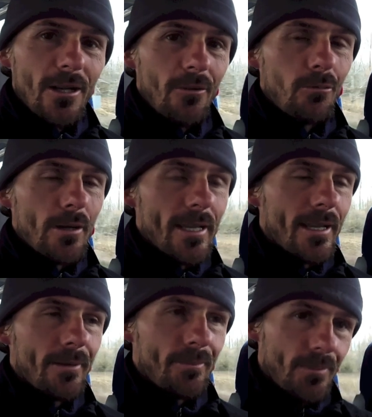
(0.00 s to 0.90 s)
tough week
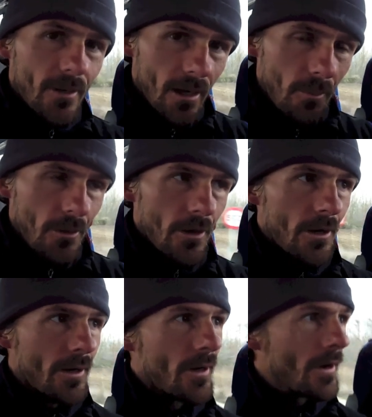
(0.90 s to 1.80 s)
up
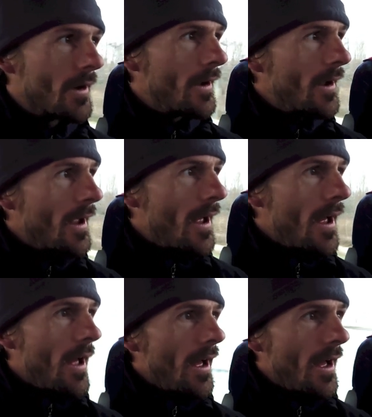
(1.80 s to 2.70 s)
there.
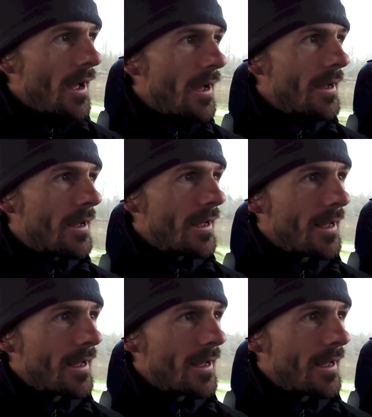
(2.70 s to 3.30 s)
Uh,